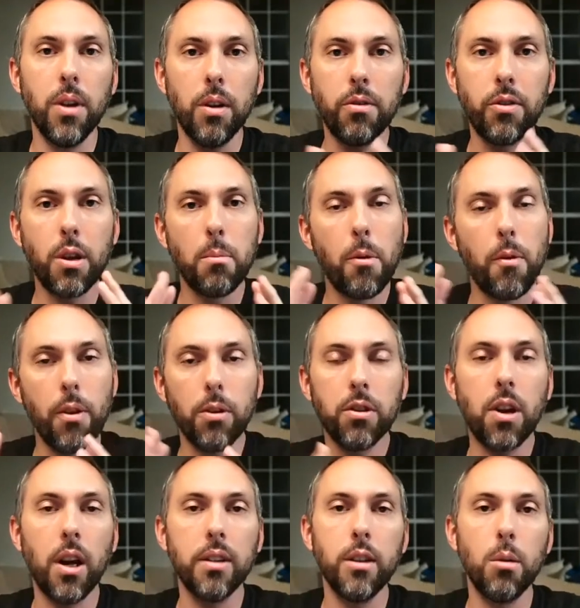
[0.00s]
some of those
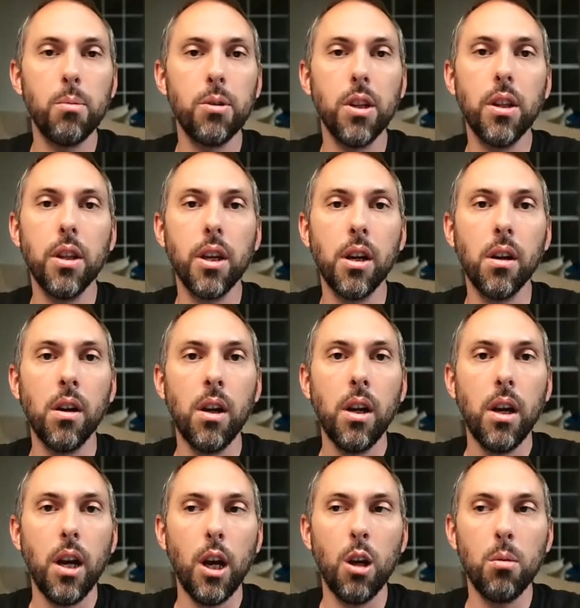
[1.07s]
concepts in there.
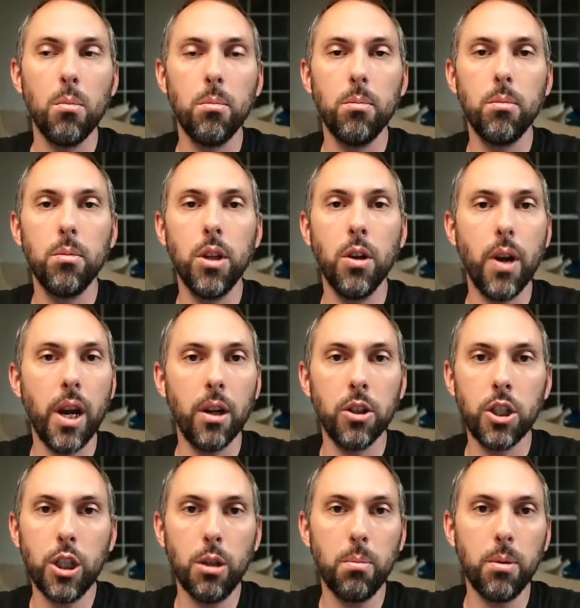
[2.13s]

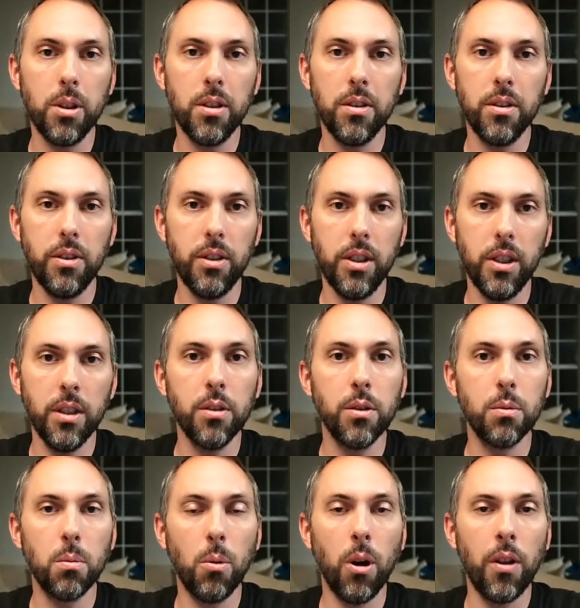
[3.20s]
Airship
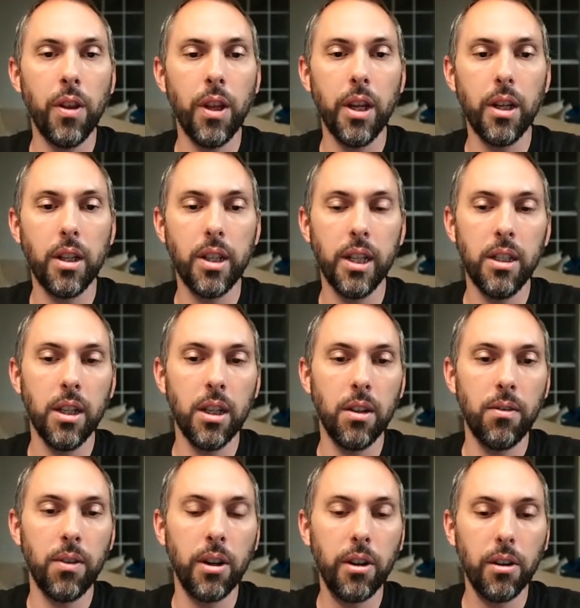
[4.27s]
is one that did it
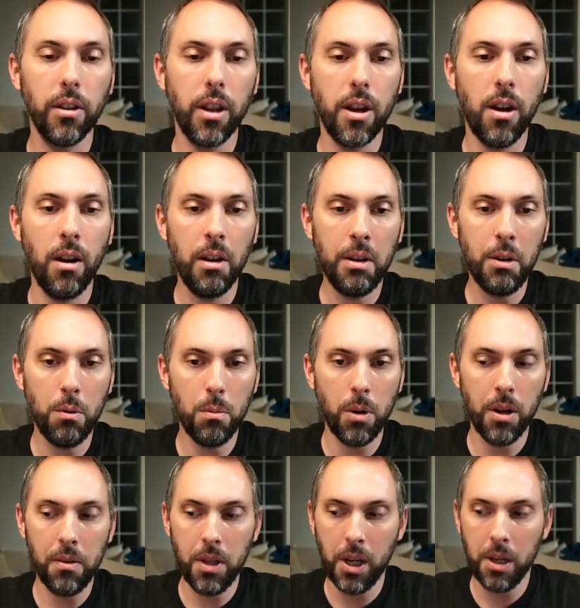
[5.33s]
very early on,
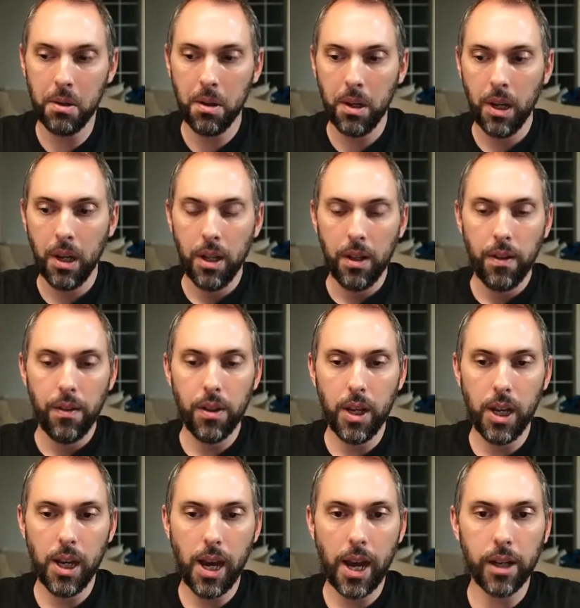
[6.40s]
where
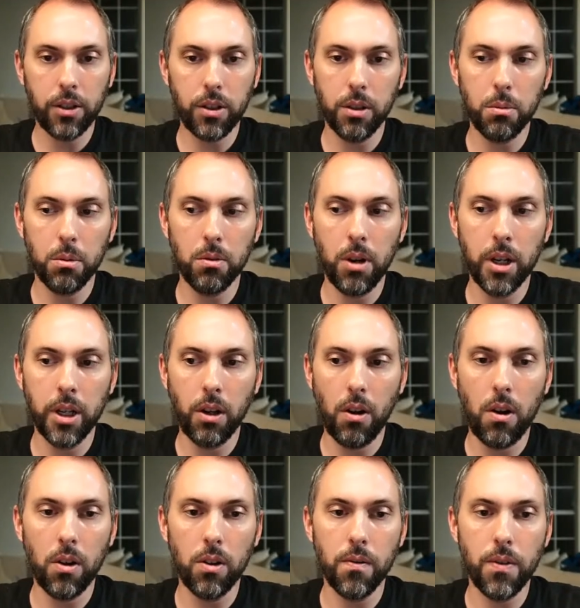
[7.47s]
they actually were running
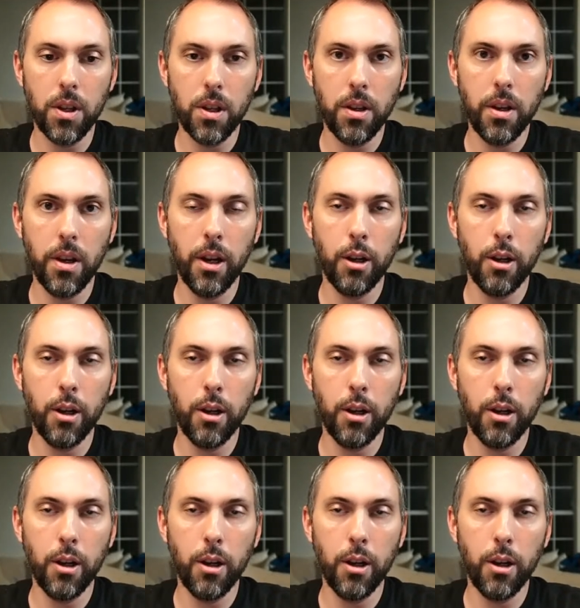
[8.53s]
all of the